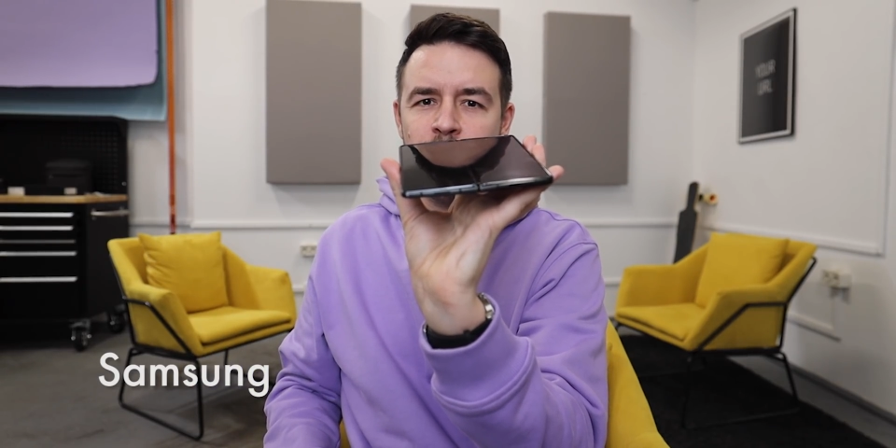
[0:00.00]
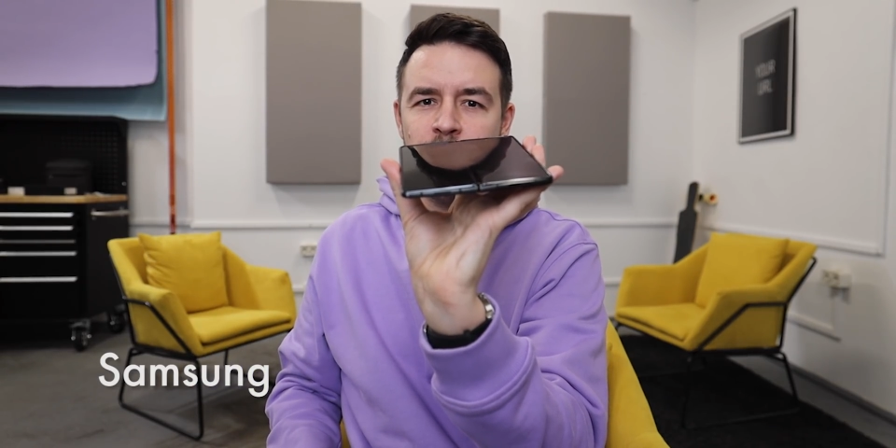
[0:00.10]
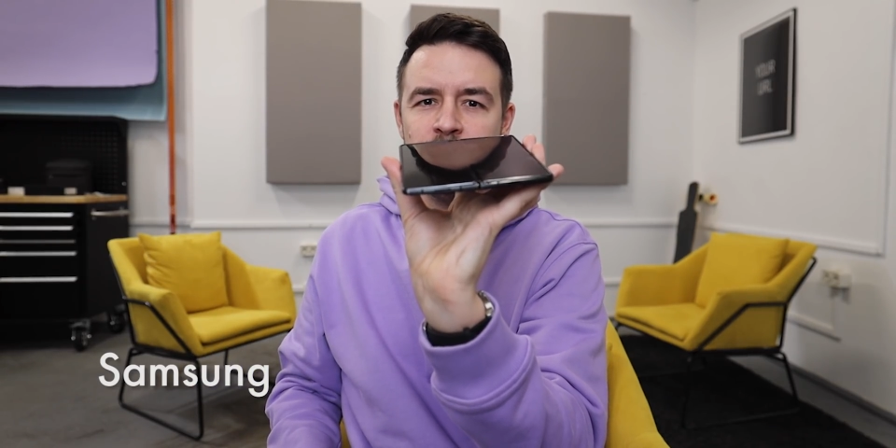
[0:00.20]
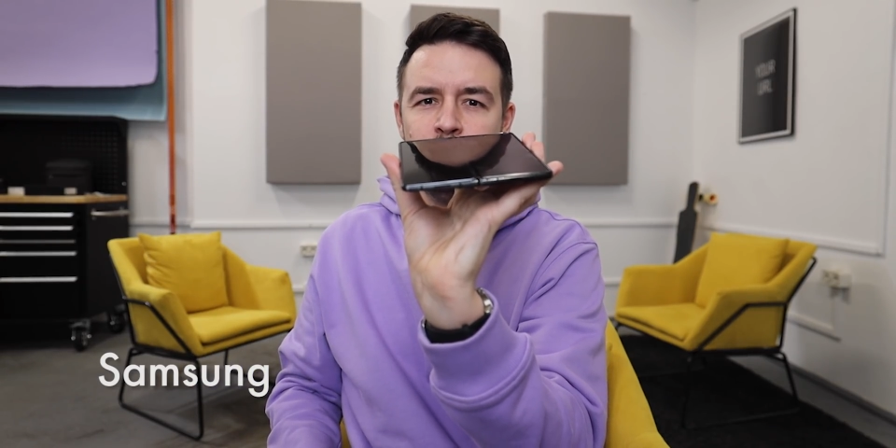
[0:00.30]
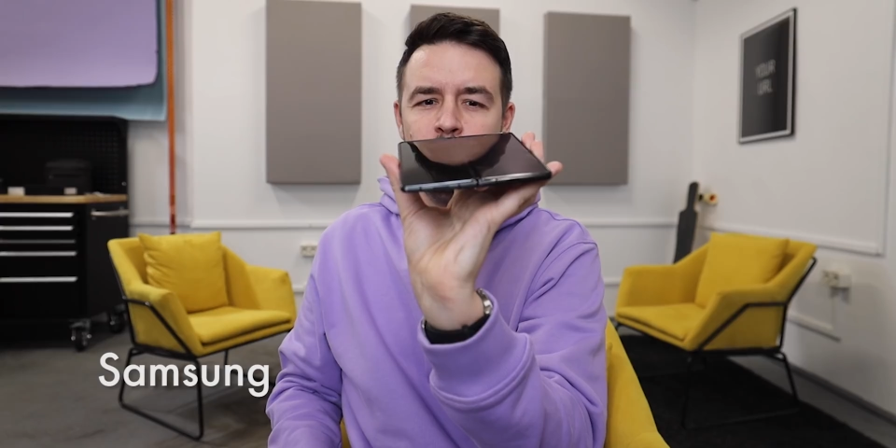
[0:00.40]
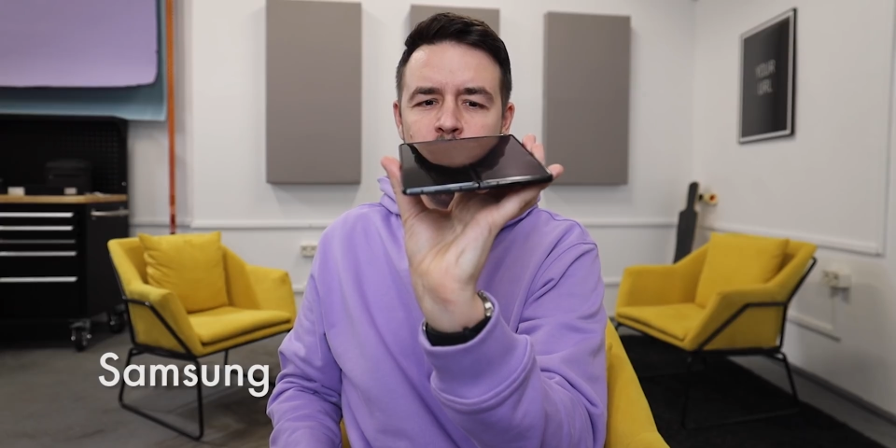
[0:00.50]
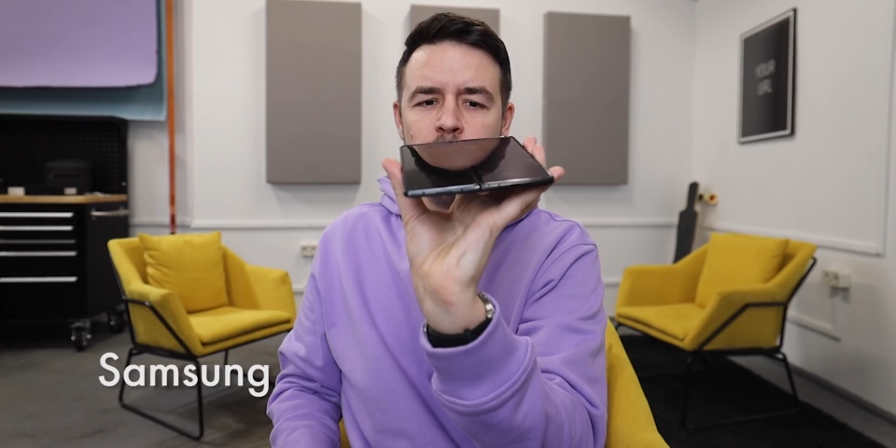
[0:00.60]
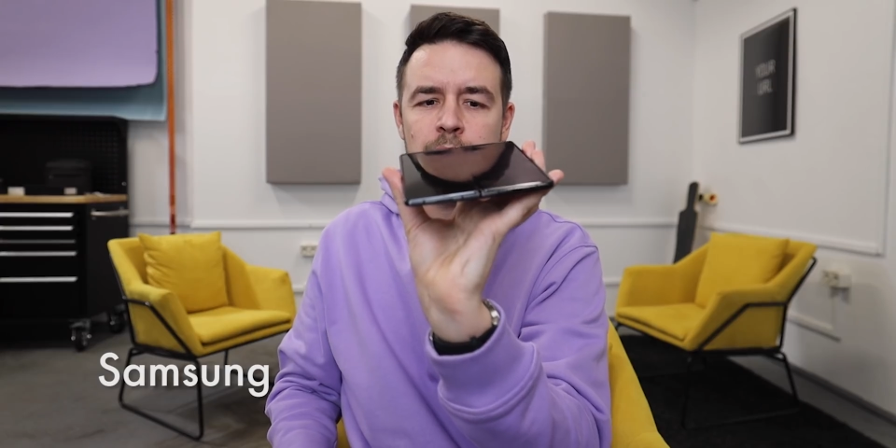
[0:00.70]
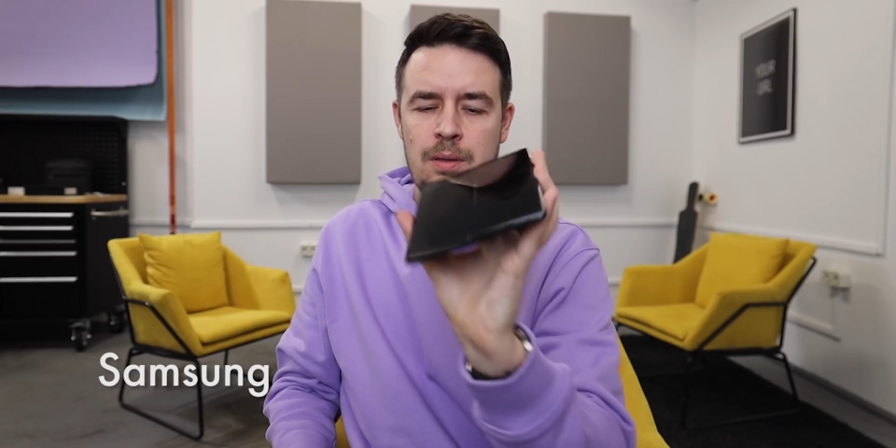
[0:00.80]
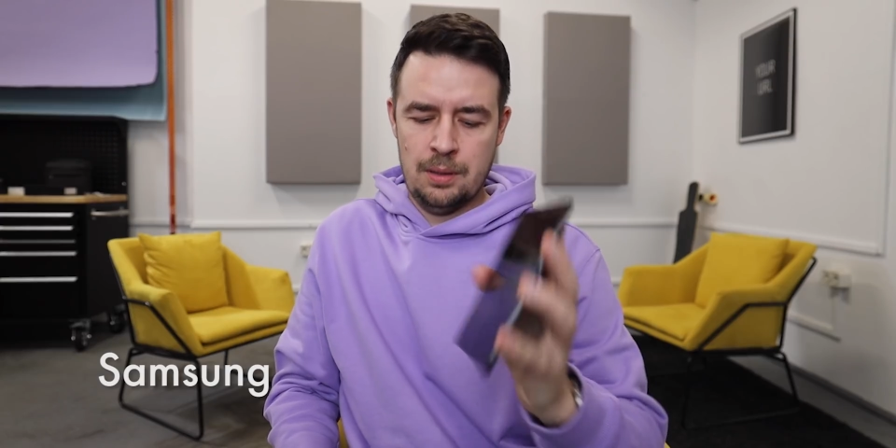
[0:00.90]

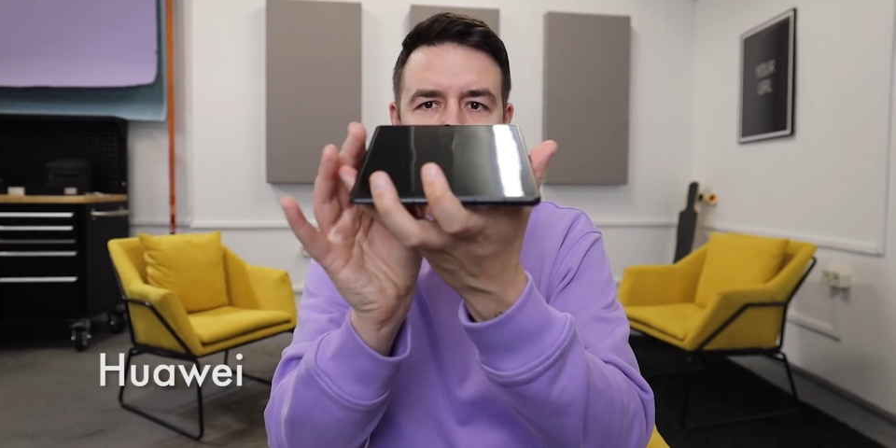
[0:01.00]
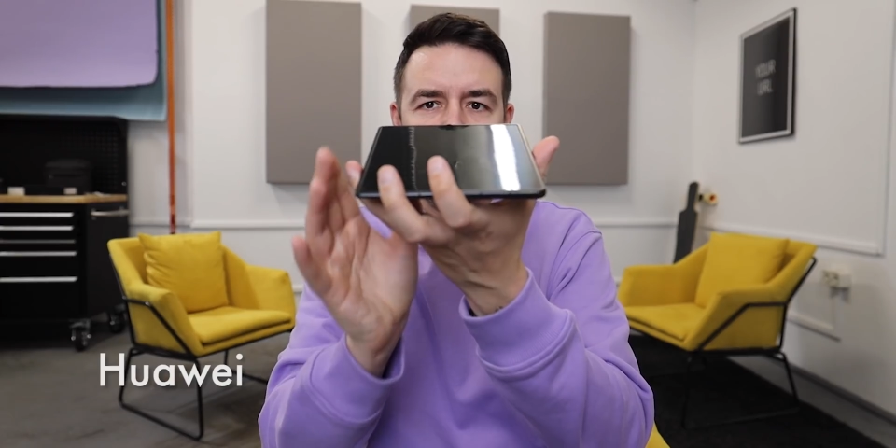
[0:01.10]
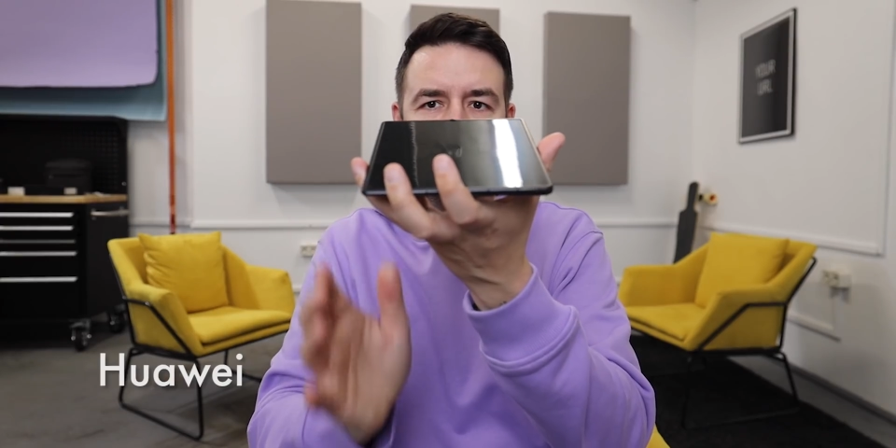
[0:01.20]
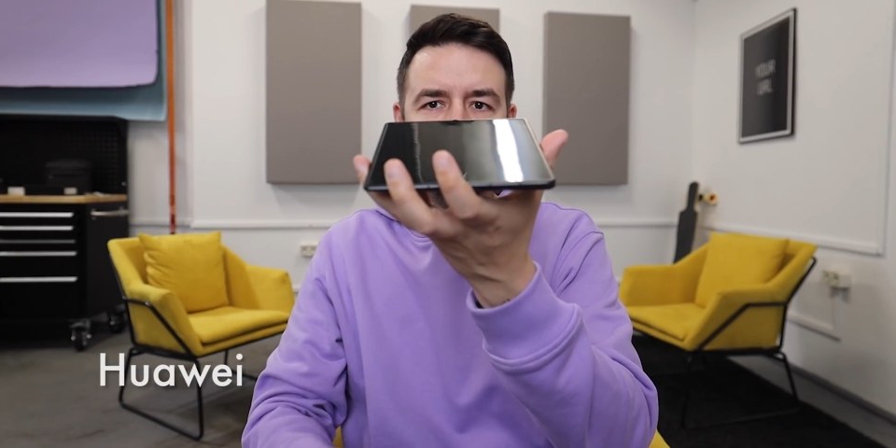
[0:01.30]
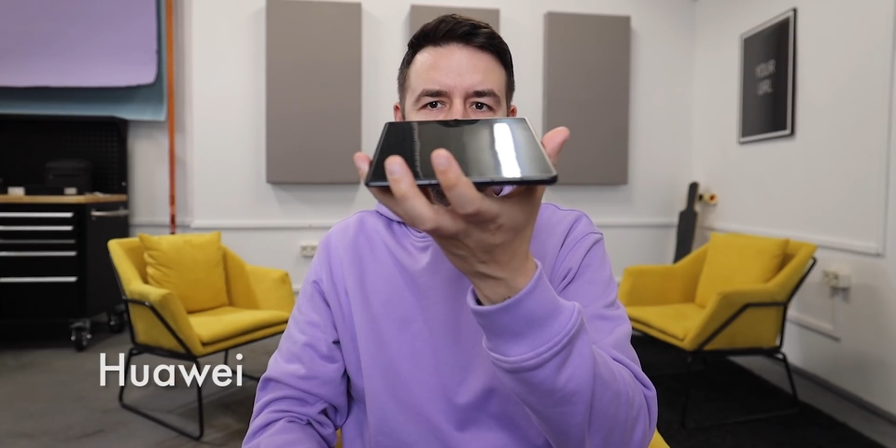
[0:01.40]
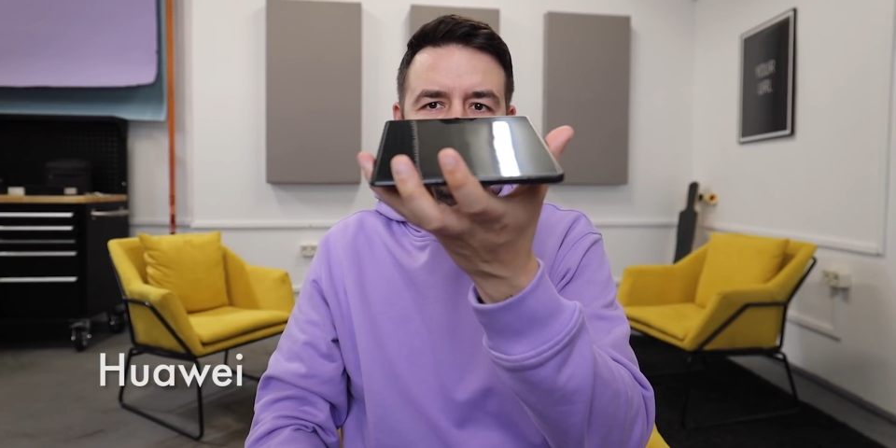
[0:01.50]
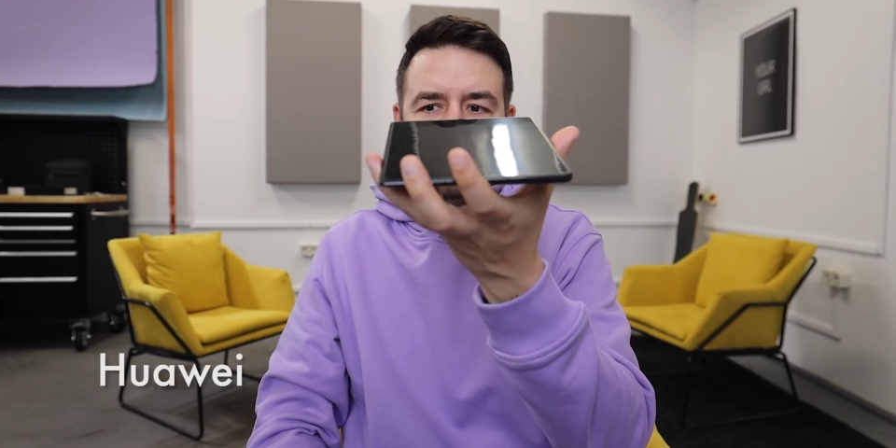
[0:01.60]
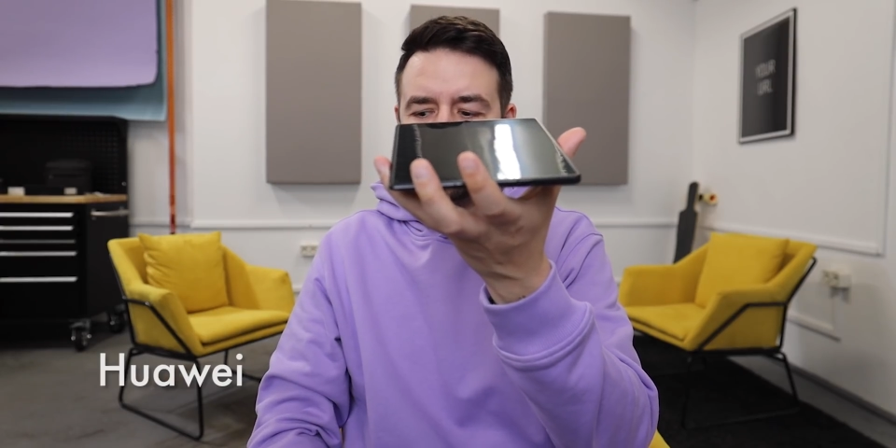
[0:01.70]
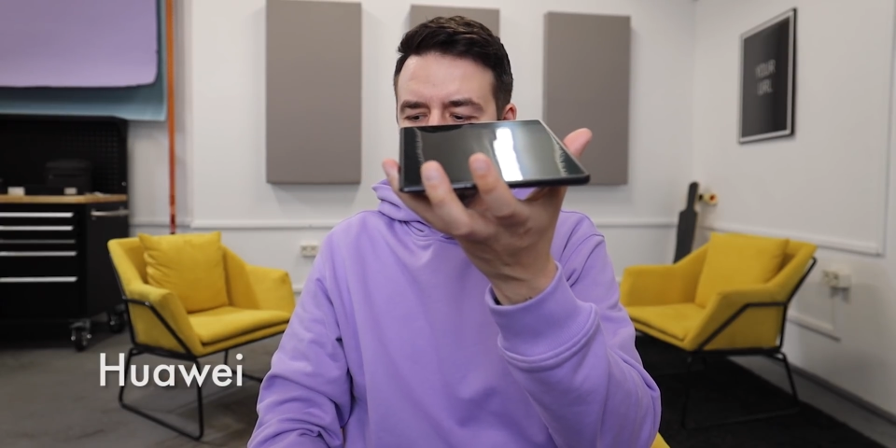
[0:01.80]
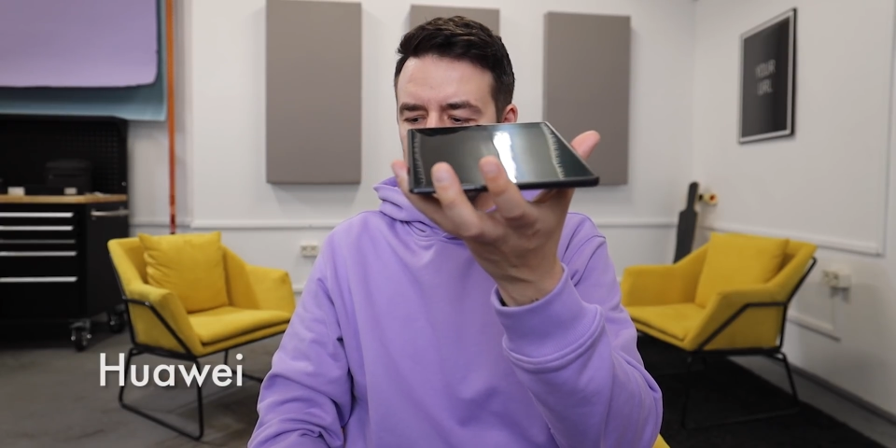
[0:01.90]
visible, and on this
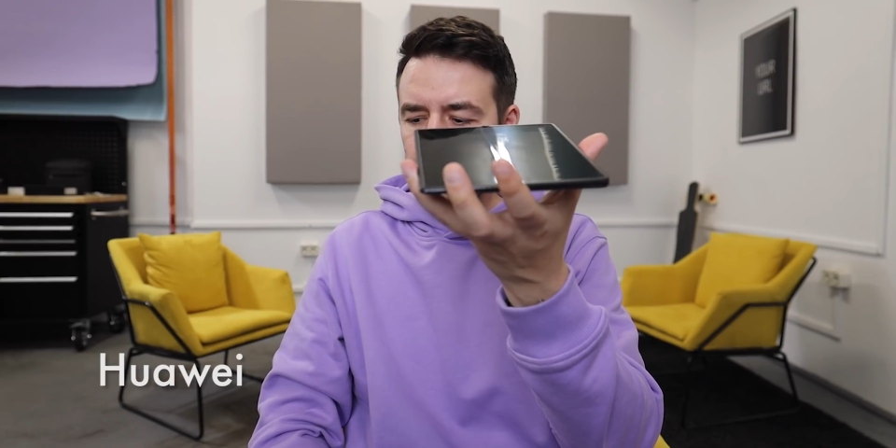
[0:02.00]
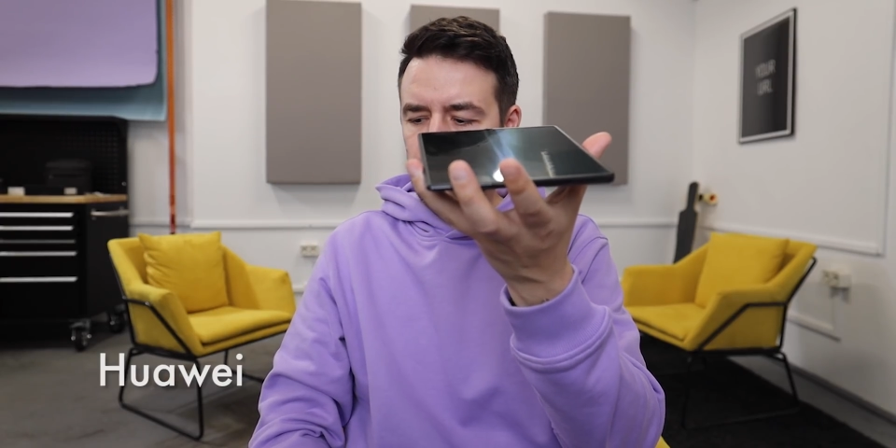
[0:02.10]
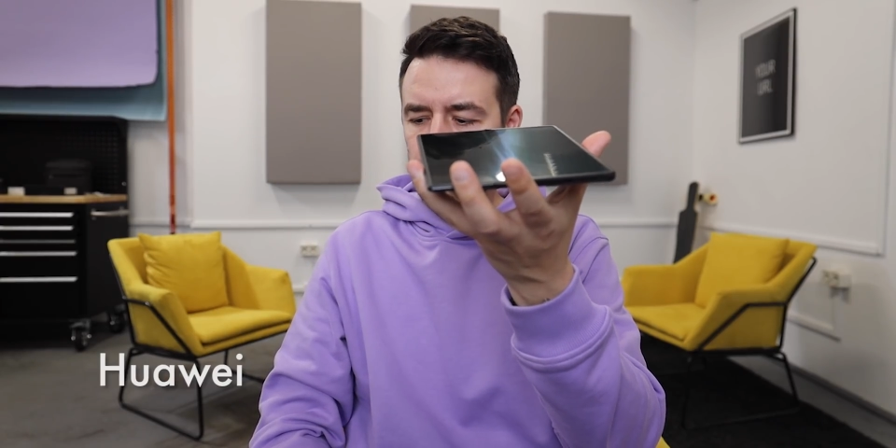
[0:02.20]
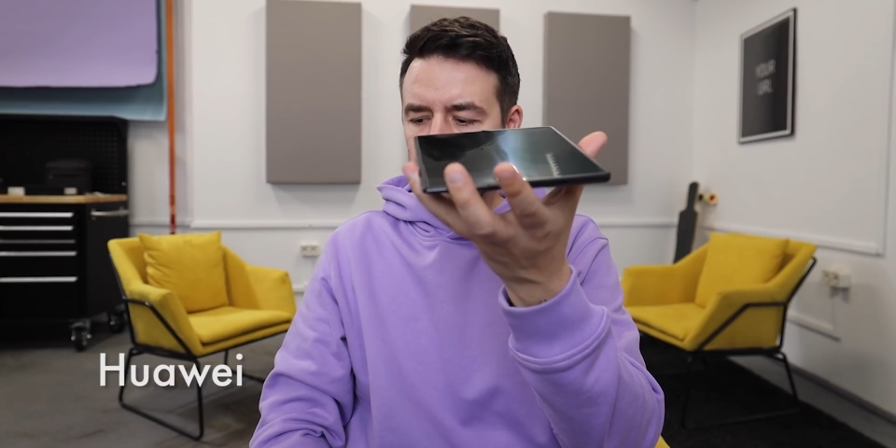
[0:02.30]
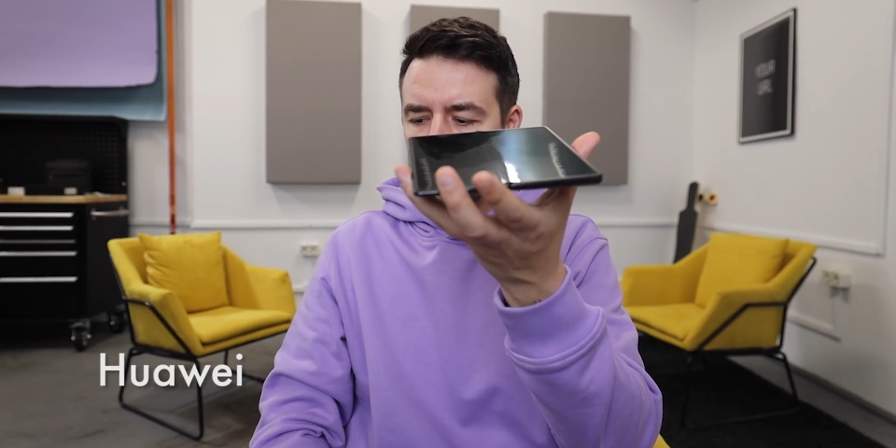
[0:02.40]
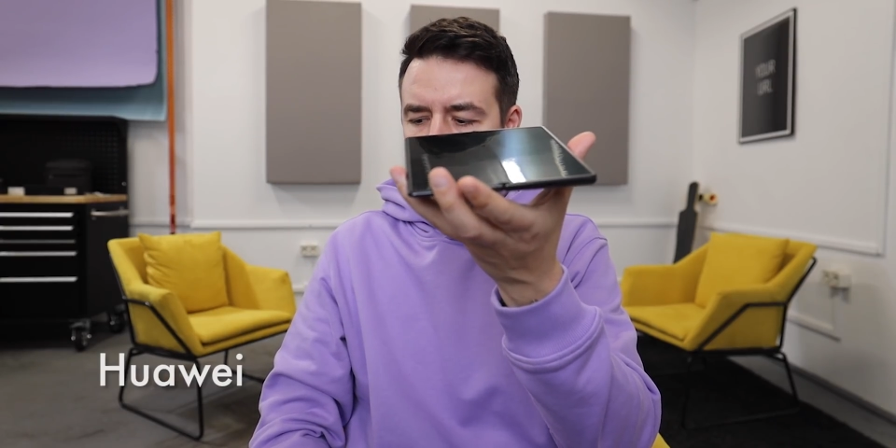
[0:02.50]
screen